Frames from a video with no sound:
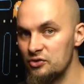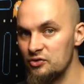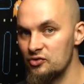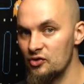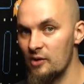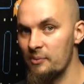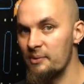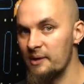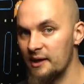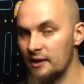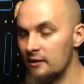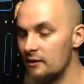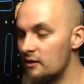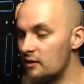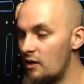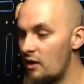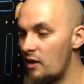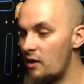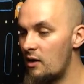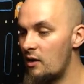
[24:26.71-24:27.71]
dropping
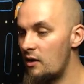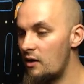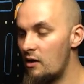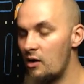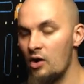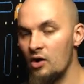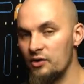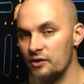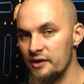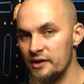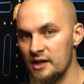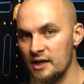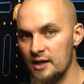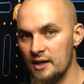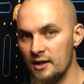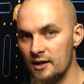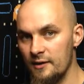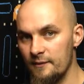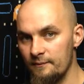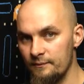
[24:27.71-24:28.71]
on
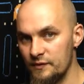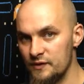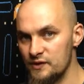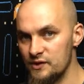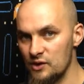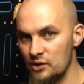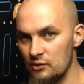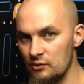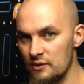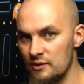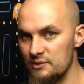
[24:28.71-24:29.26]
the suit.